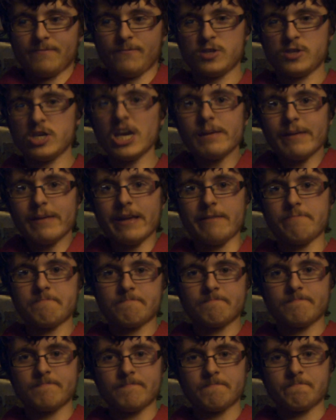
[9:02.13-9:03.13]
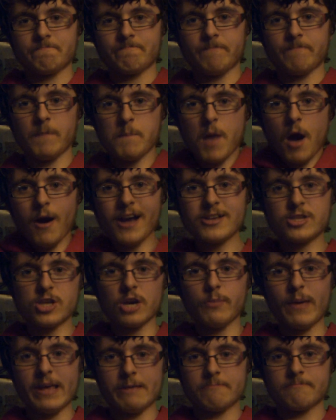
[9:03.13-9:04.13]
Chibi! More
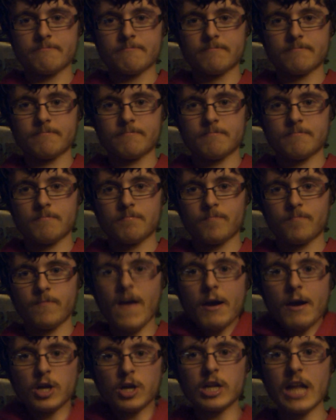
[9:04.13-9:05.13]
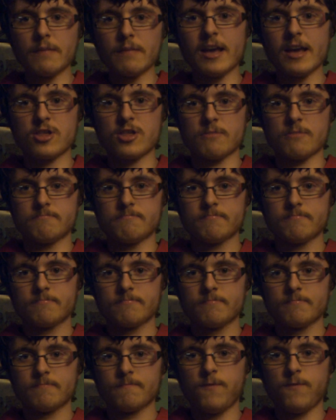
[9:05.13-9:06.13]
chibi! Very good animation!
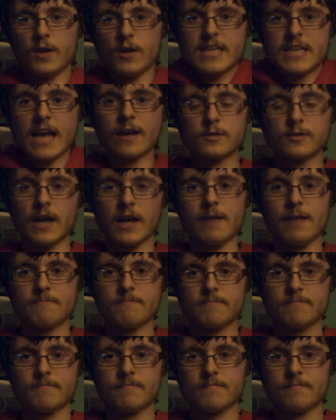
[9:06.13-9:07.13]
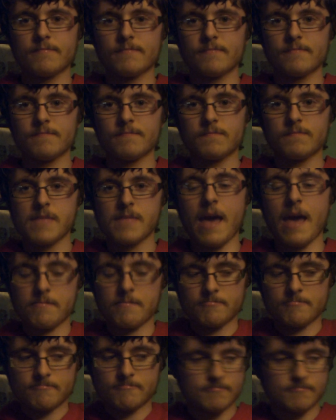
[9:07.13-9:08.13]
For Attack on Titan! There.
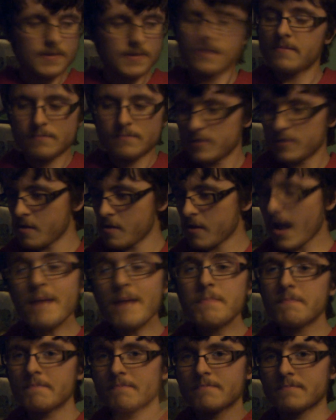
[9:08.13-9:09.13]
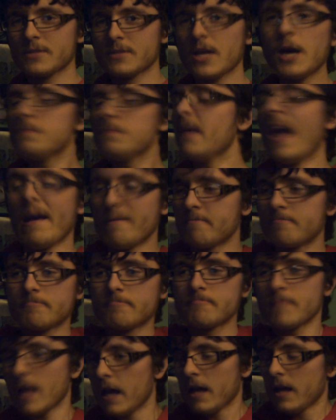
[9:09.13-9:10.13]
Okay? So, yeah.
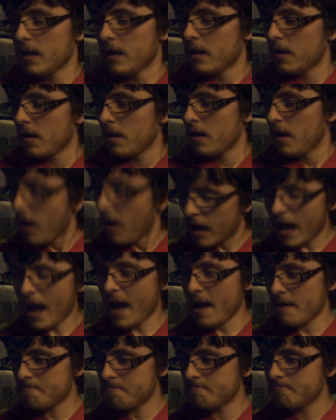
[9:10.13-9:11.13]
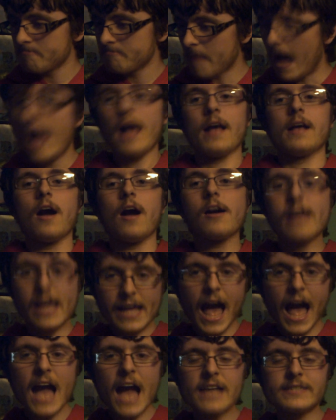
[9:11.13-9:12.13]
Okay. Okay,
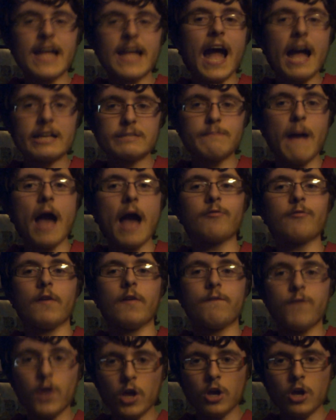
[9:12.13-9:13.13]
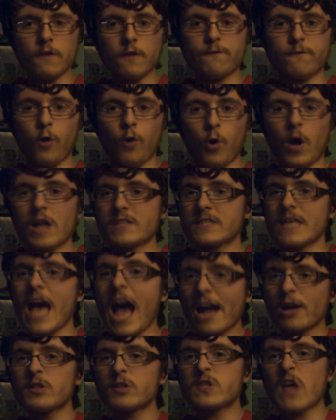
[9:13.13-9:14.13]
guys, that is my review for
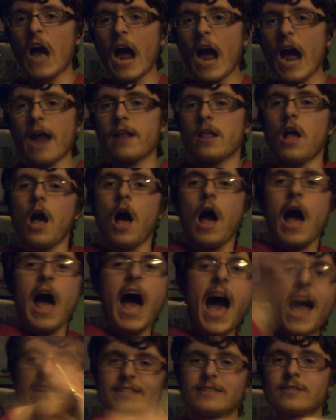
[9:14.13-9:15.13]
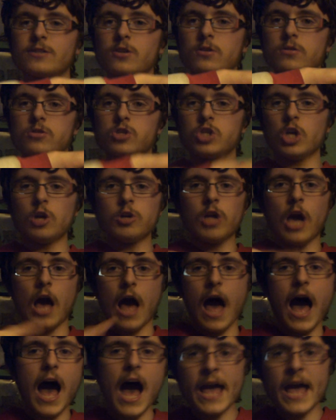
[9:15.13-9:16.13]
Attack on Titan Heist Junior
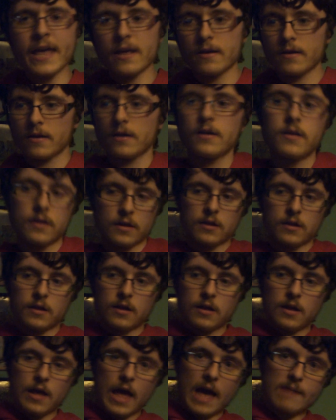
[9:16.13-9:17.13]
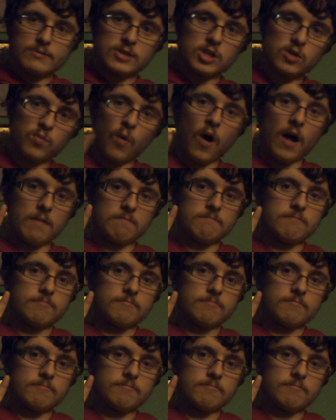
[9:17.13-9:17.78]
High Episode 1.